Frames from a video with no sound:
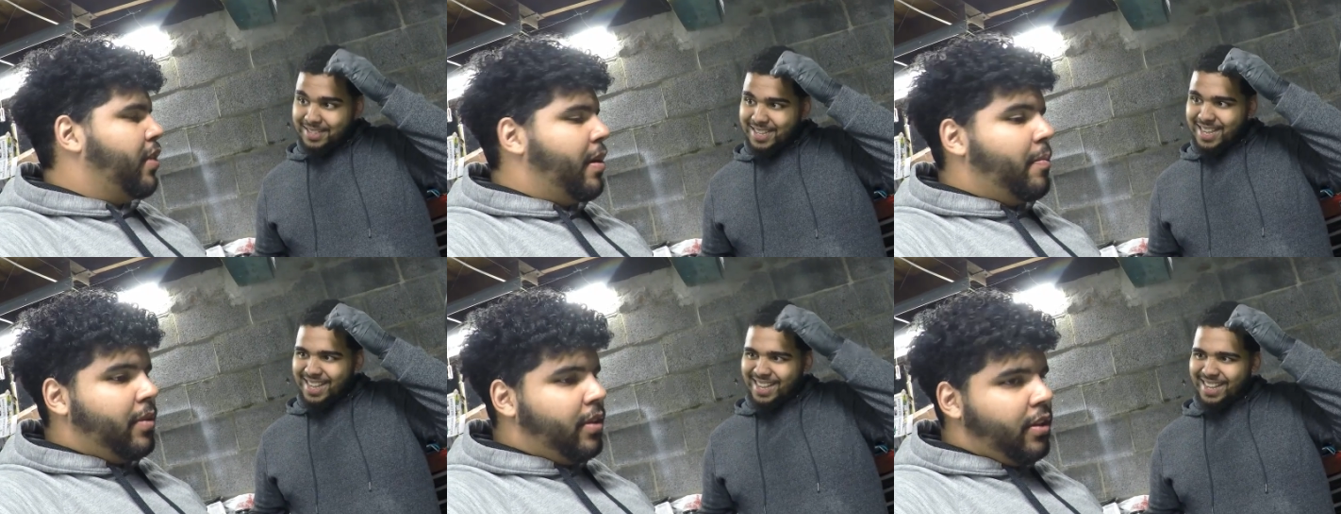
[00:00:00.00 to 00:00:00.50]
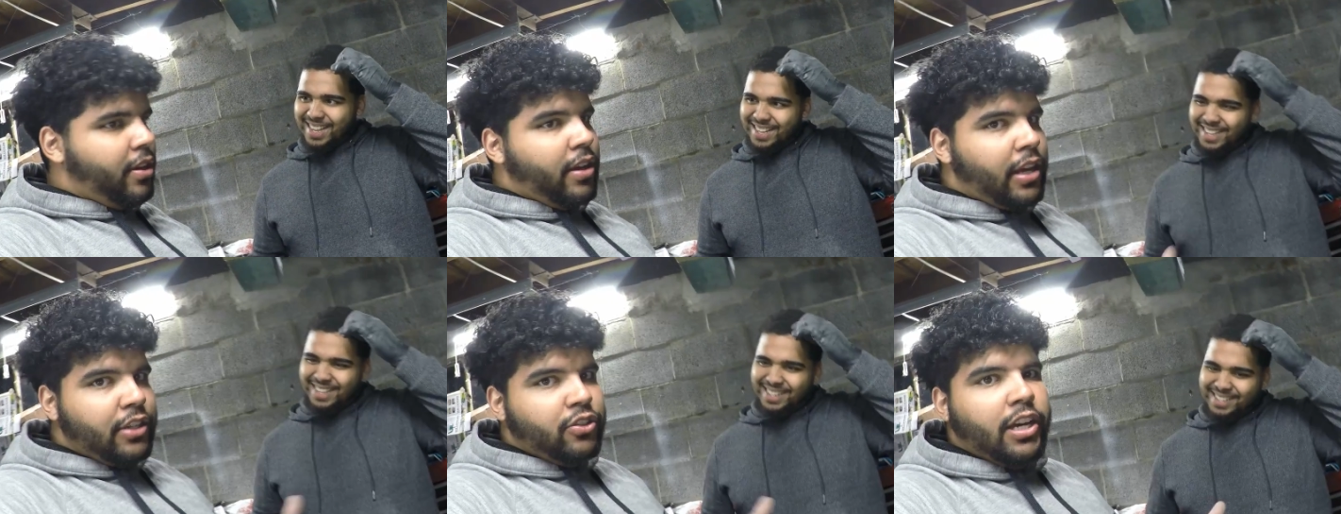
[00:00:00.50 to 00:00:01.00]
Speaker 1: them. you know,
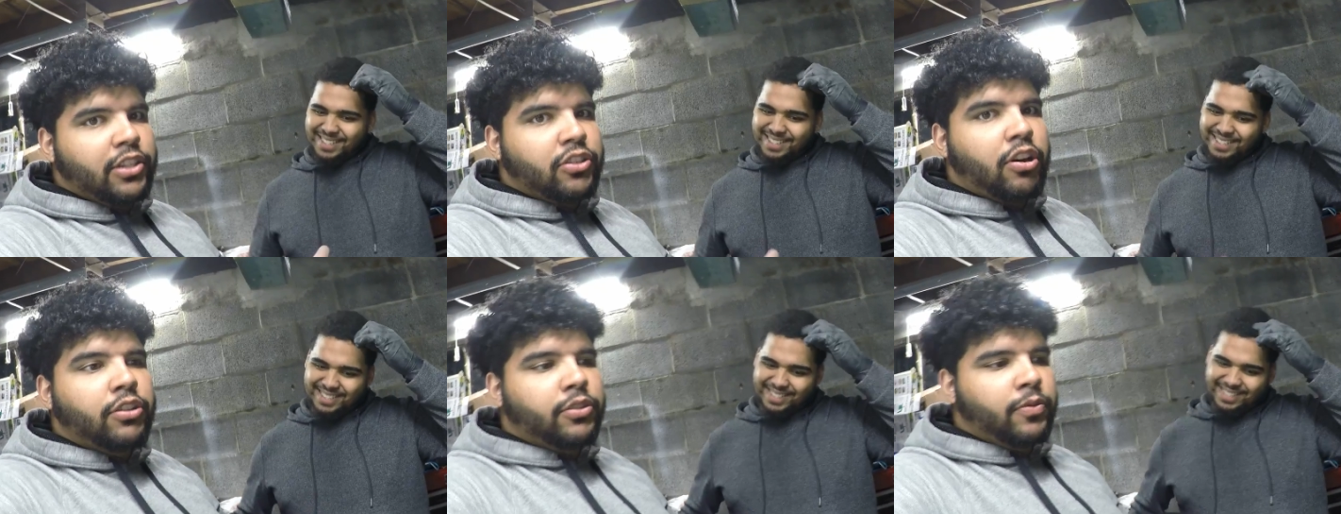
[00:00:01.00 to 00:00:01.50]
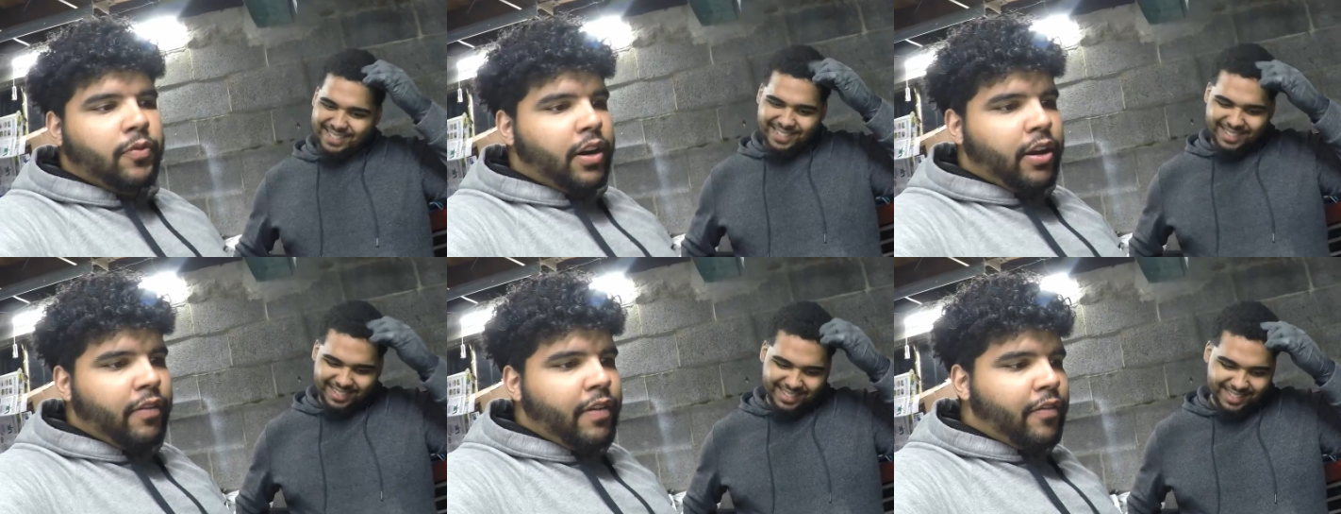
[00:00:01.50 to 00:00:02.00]
as you guys saw, I was running
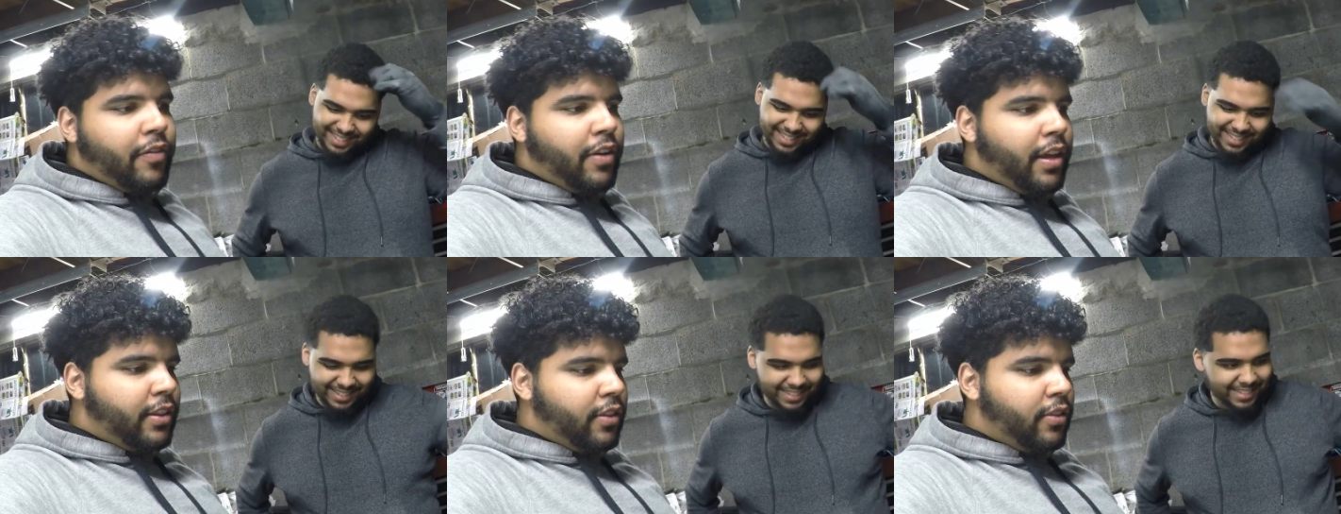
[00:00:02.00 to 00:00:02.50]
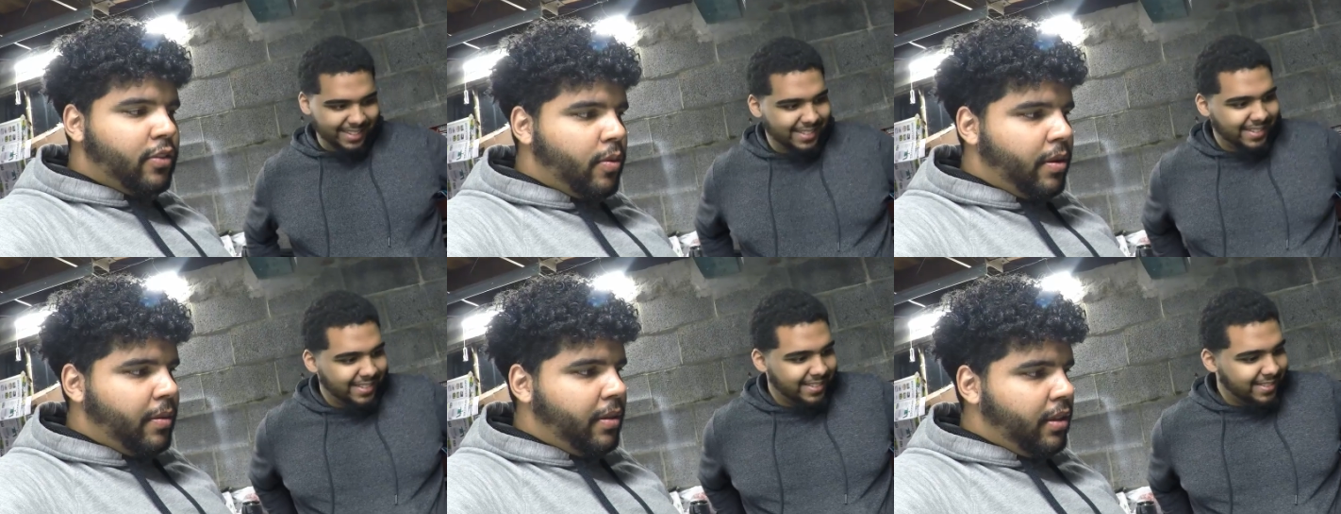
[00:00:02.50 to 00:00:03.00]
around for like twenty.